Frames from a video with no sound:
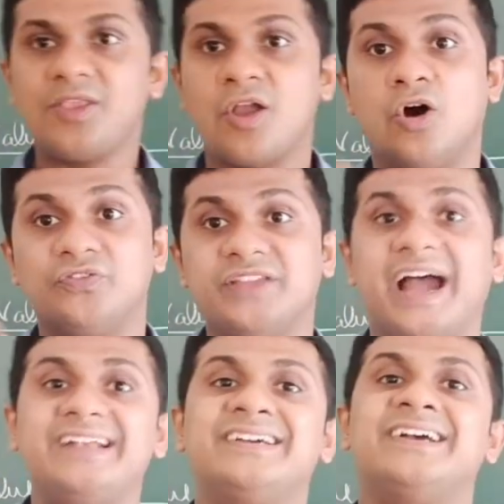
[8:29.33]
On
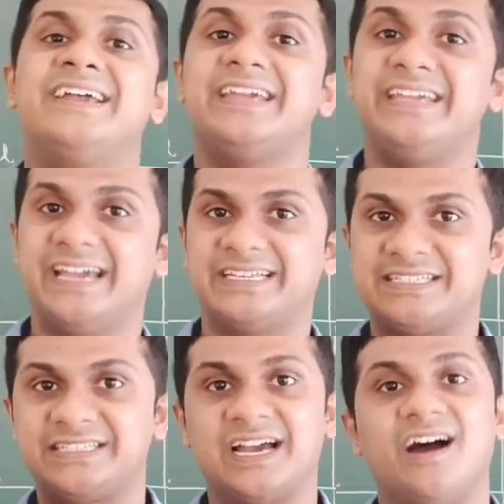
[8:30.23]
that he
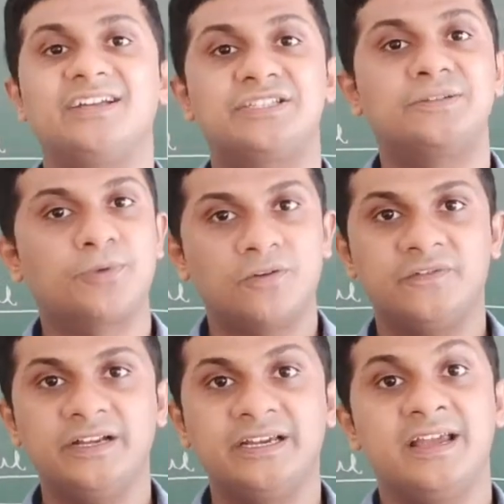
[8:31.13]
has charged
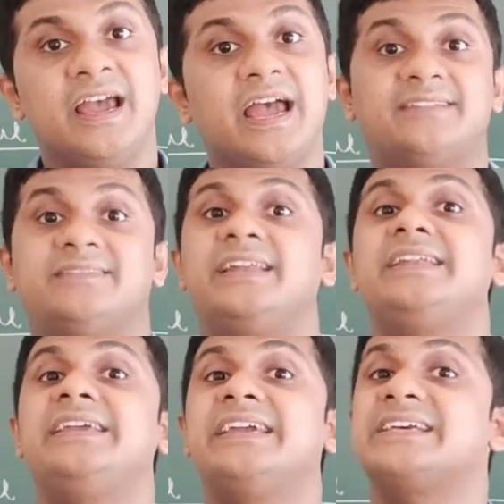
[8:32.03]
profit and then
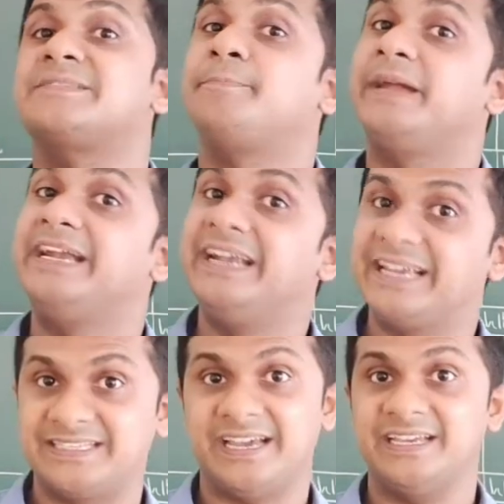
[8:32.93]
he has paid
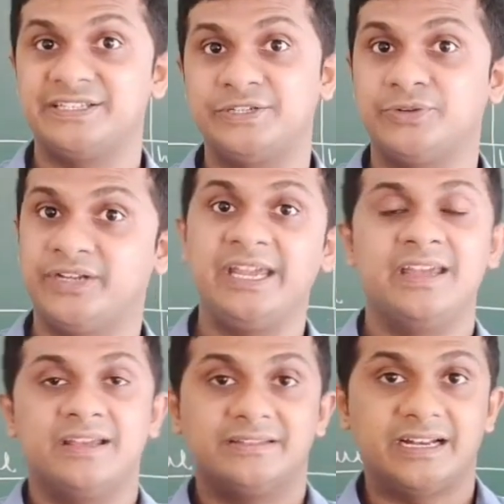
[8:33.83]
excise duty,
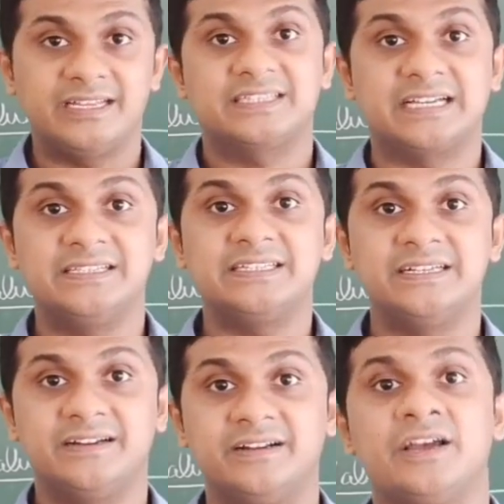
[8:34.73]
that is
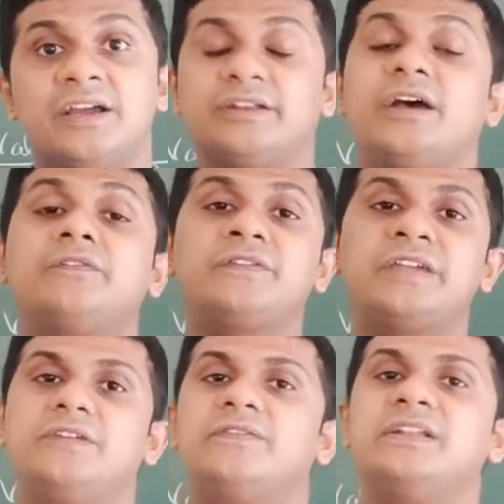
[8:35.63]
considered. Now
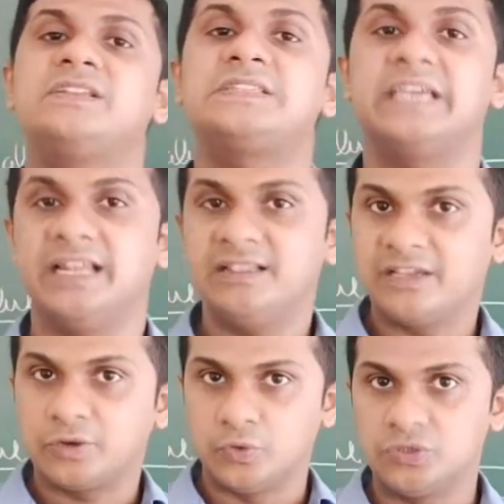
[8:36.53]
he will sell
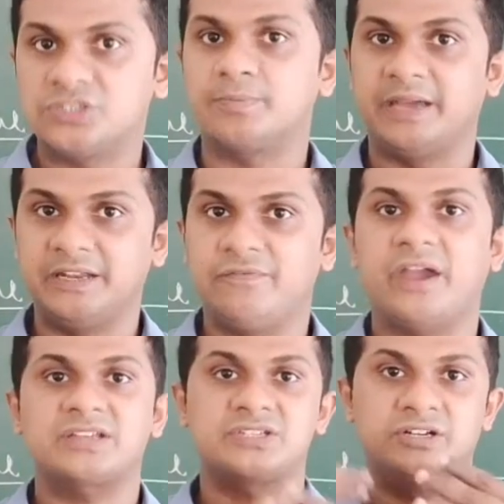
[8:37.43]
the goods
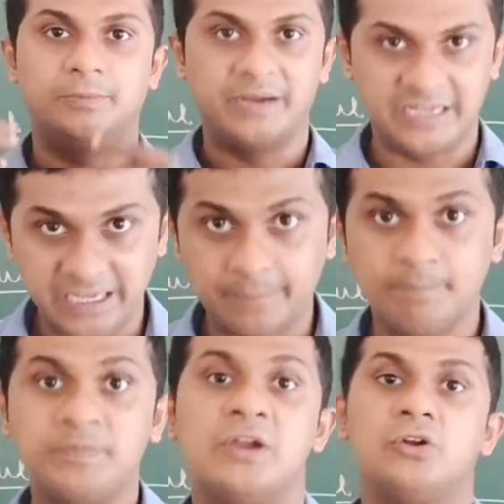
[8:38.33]
manufactured by
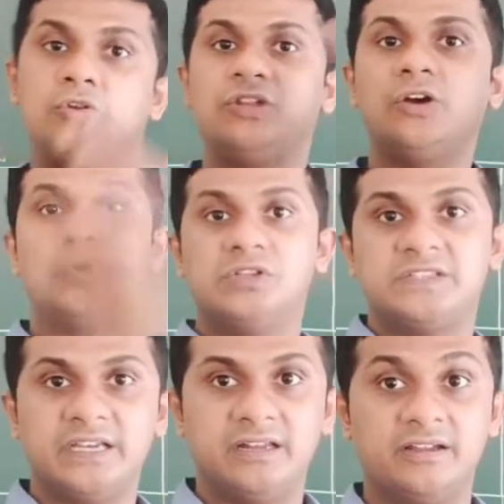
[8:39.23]
him to the
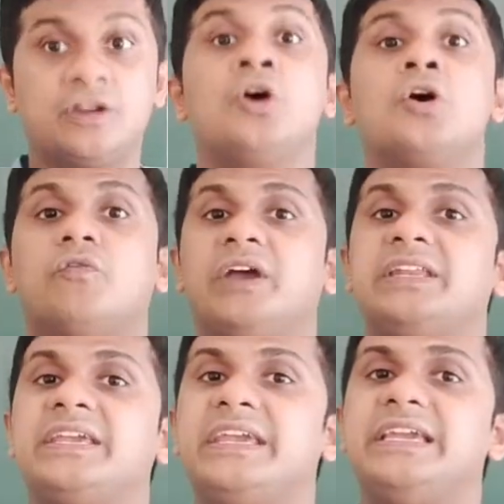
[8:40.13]
wholesaler.
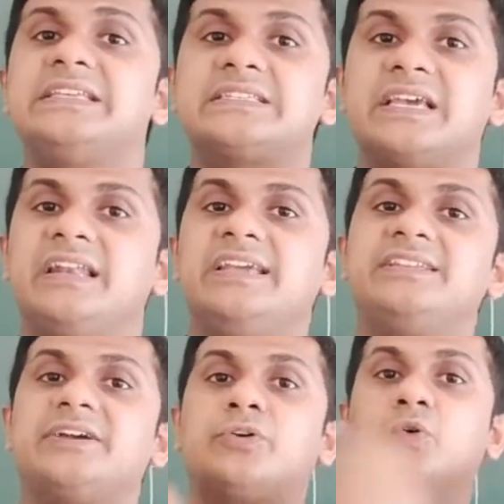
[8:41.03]
When he is
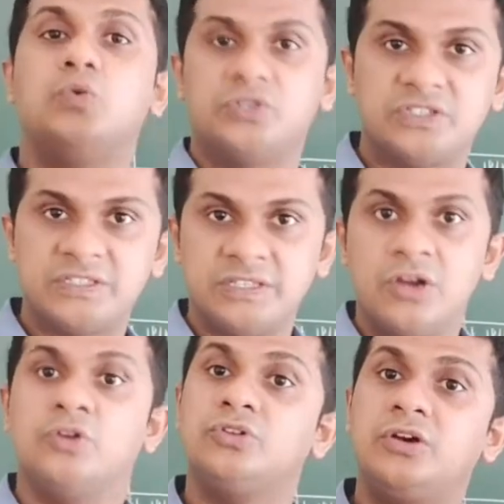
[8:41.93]
selling the goods
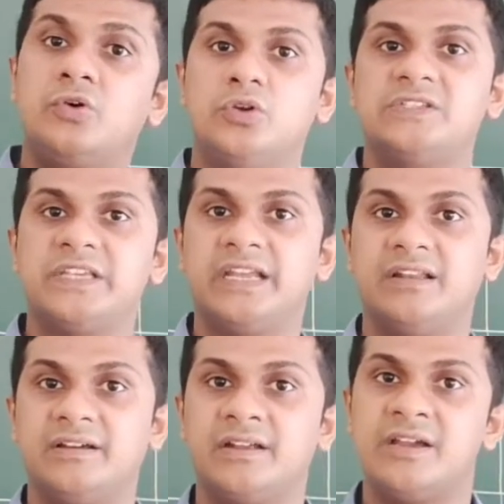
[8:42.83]
to the
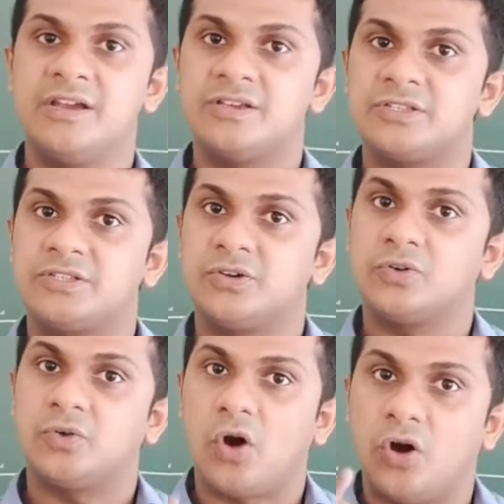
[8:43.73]
wholesaler,
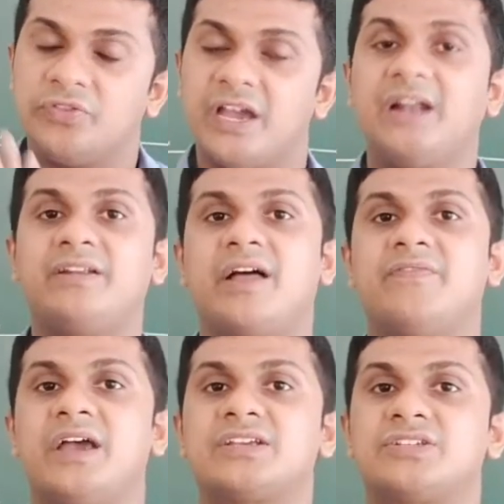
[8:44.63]
so on that
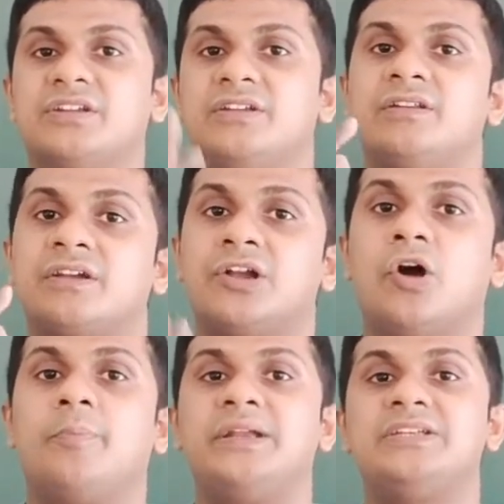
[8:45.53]
transaction
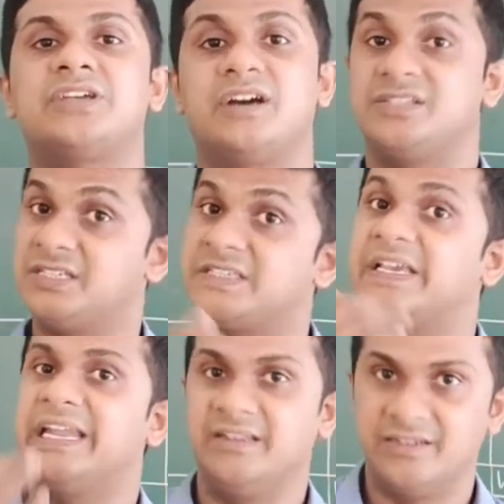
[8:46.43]
government charges
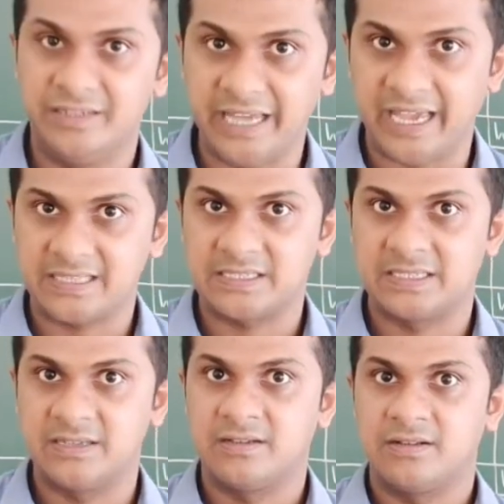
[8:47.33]
another tax.
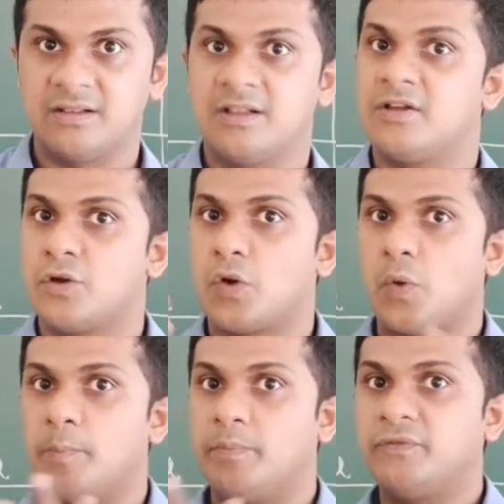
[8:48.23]

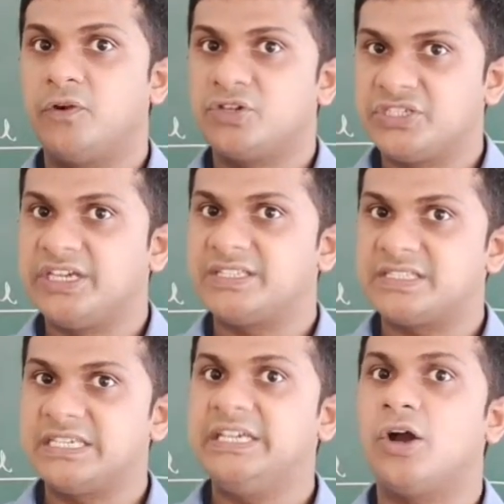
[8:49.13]
Before
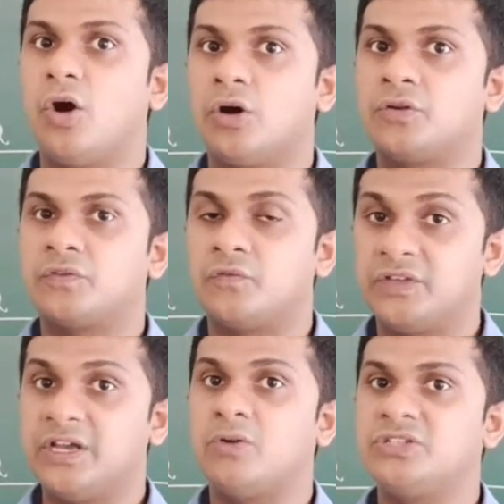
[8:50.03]
GST or
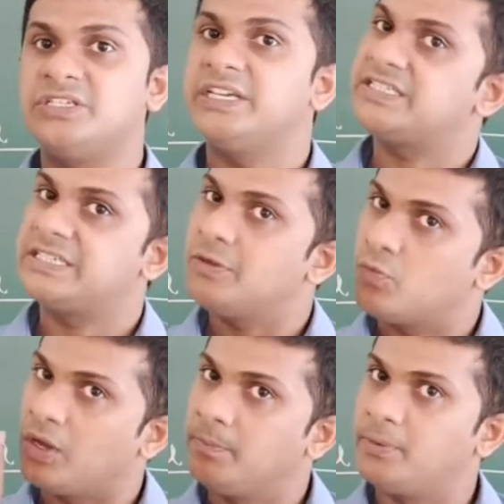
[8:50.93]
without GST,
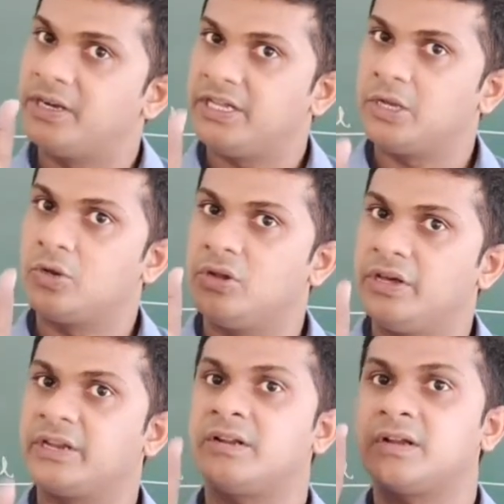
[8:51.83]
one
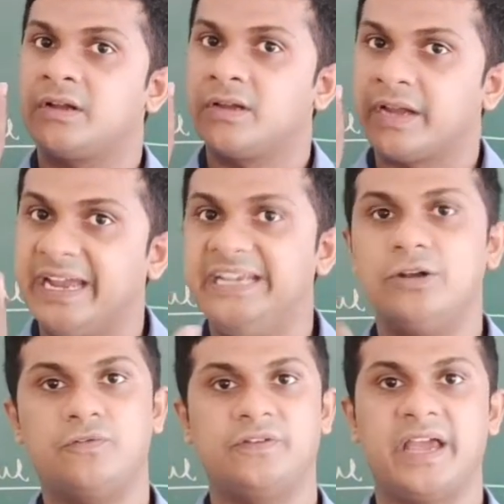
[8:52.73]
particular kind
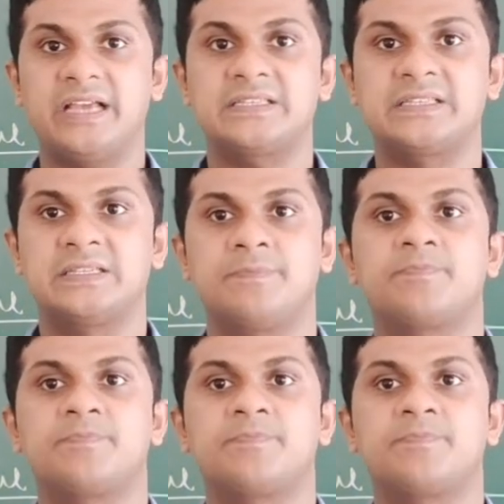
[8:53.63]
of tax.